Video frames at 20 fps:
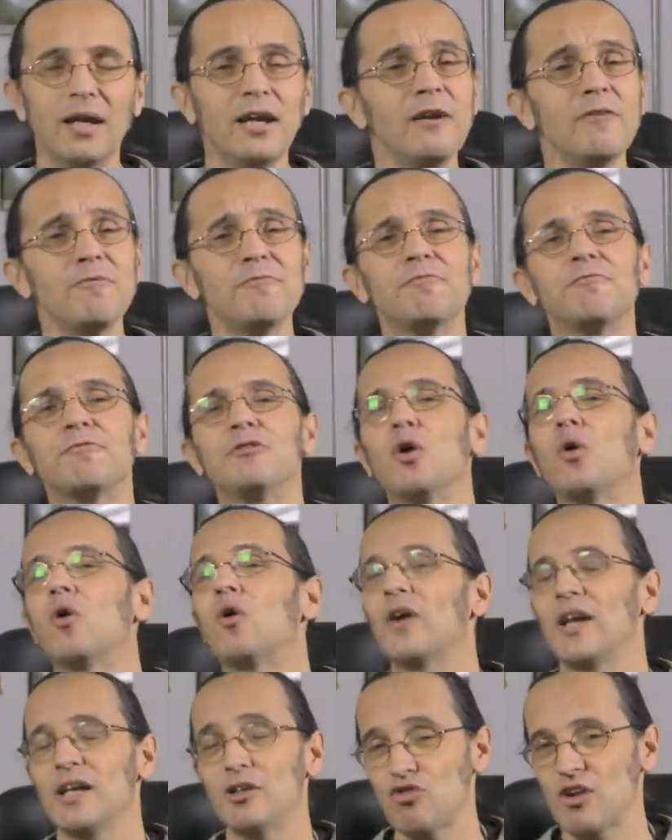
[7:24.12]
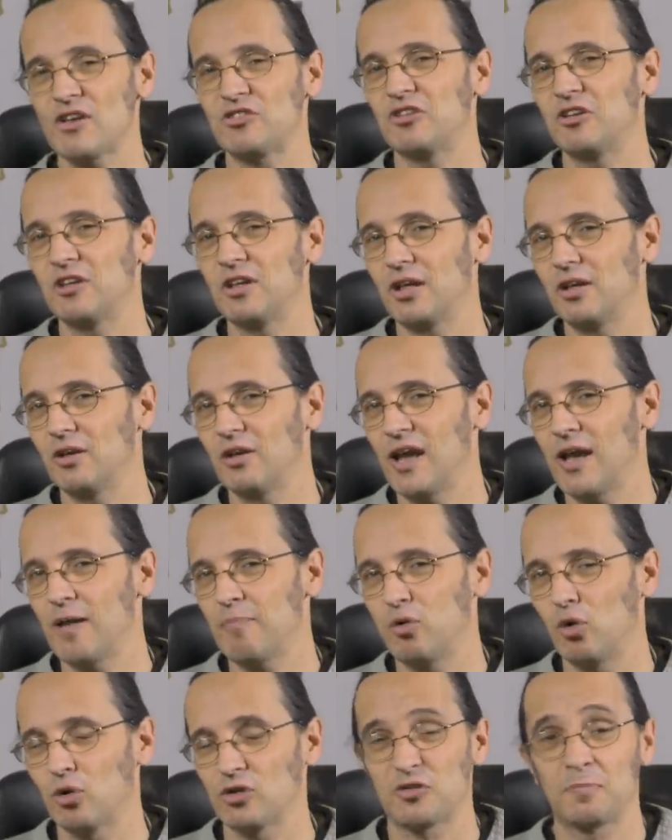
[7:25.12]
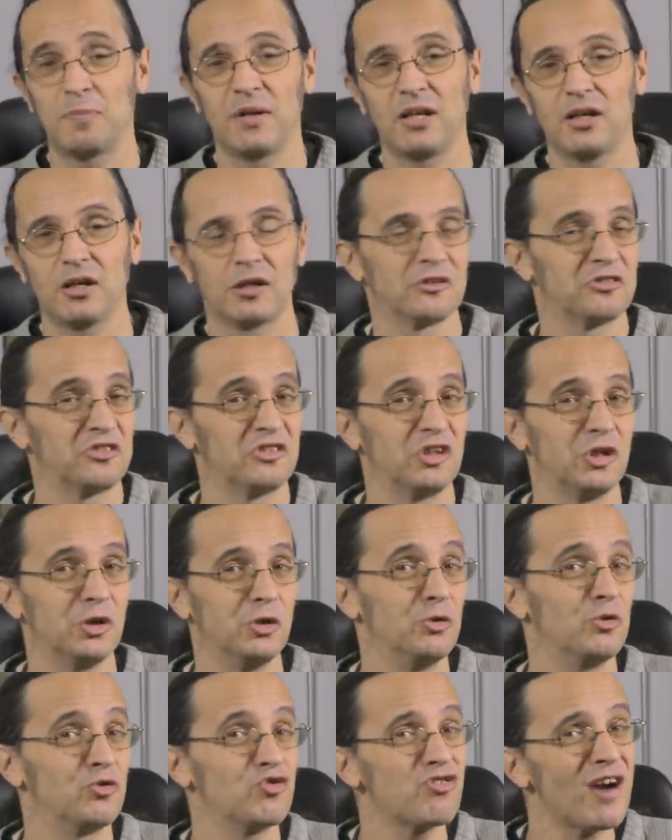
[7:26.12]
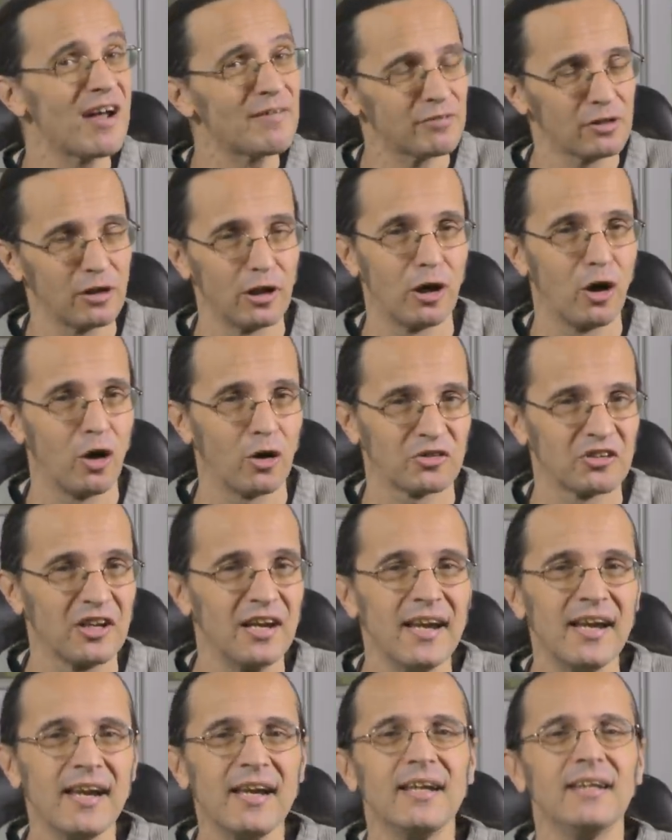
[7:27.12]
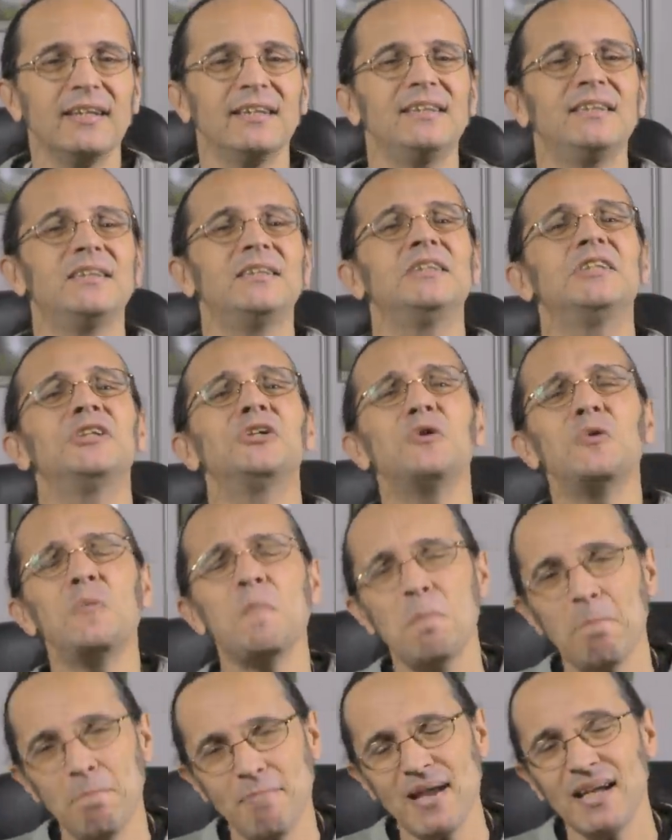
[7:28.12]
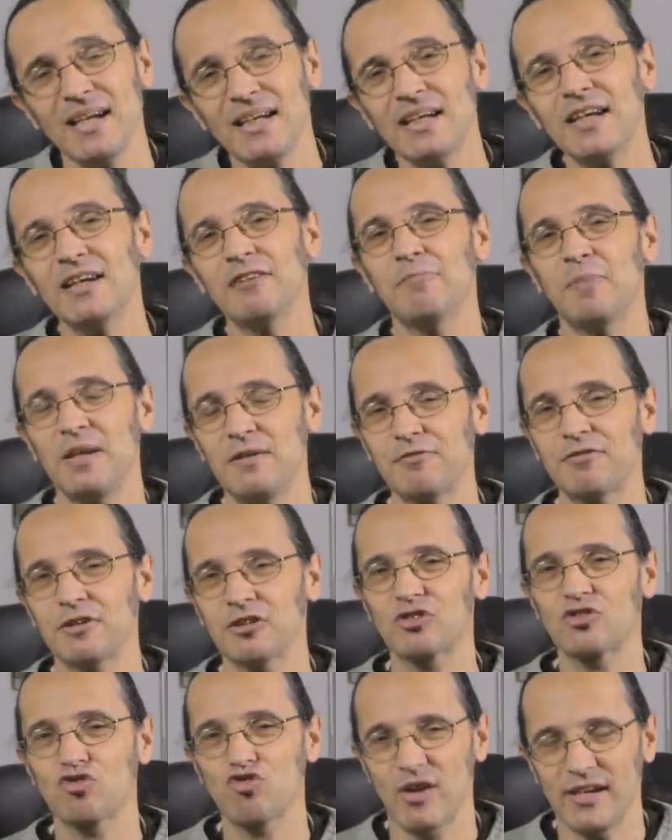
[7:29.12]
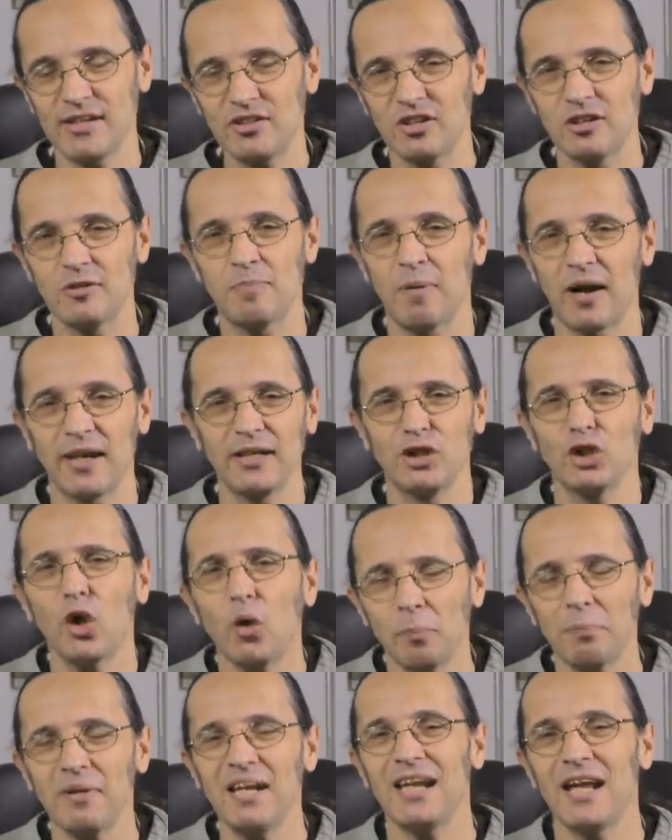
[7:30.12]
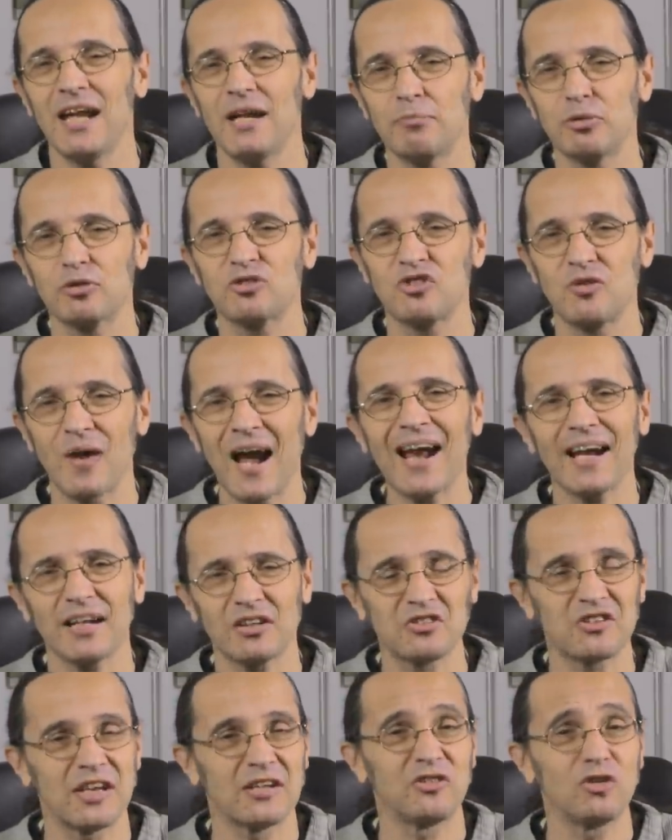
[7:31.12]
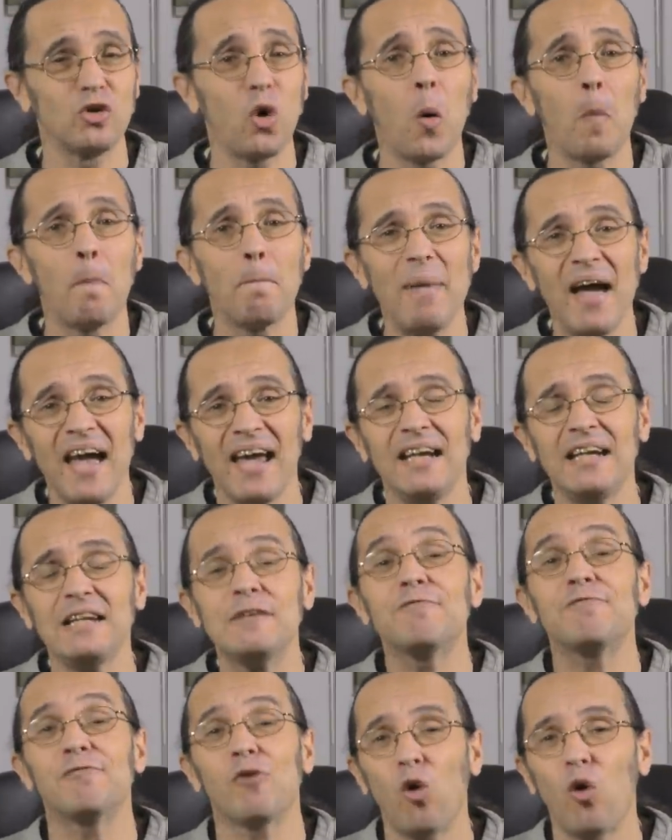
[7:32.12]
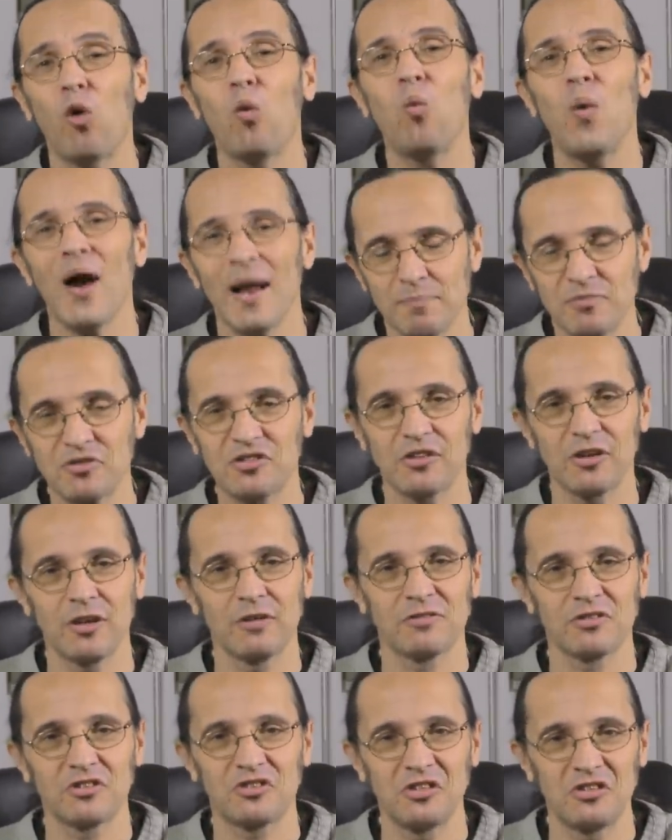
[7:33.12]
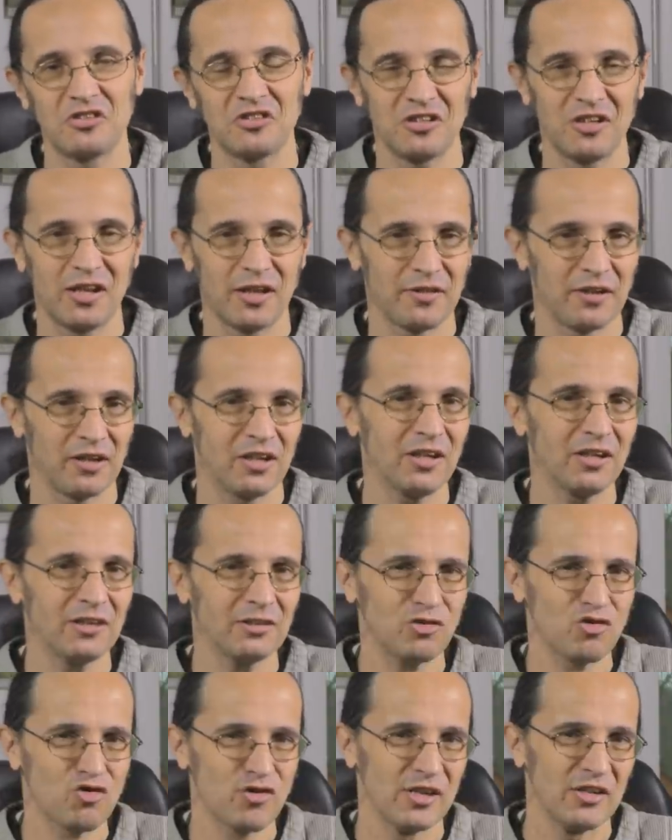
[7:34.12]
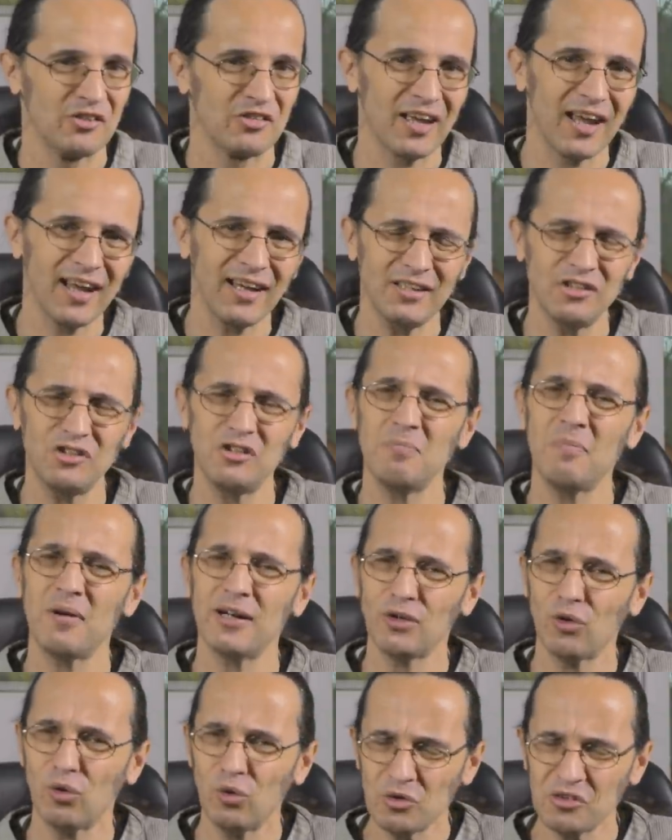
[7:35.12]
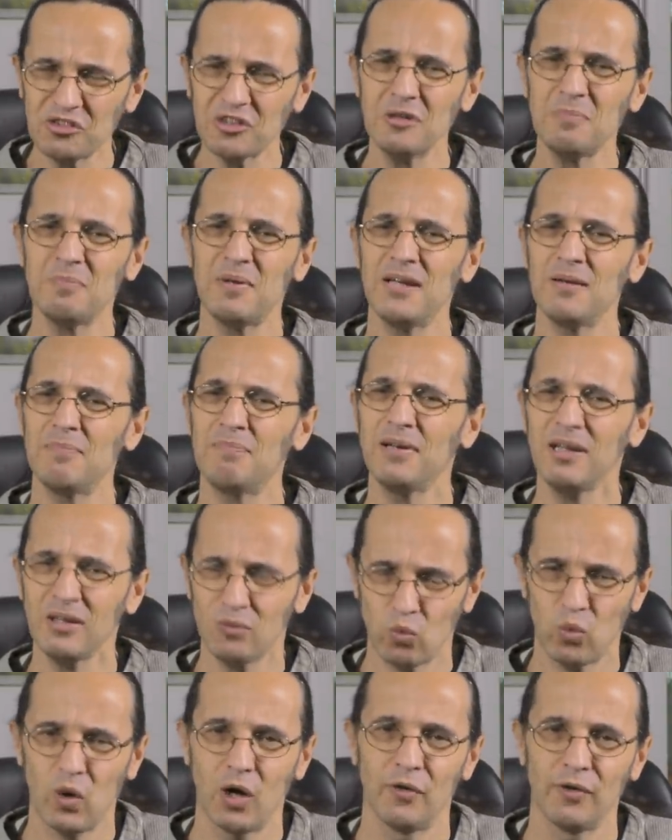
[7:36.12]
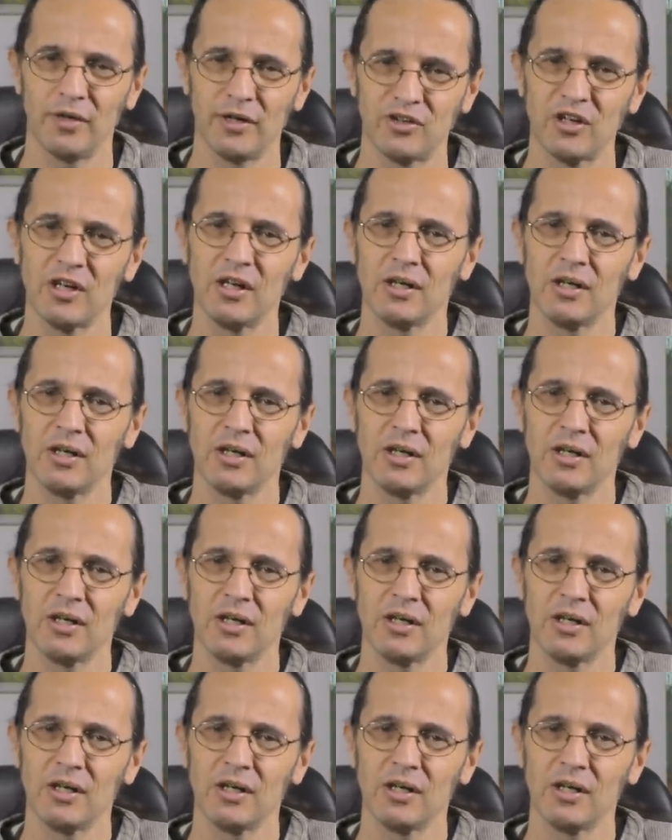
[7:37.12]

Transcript: If you're interested in airports because you travel a lot, you may have been frustrated by not being able to access your paid-for web services in other countries, and you might also be a bit worried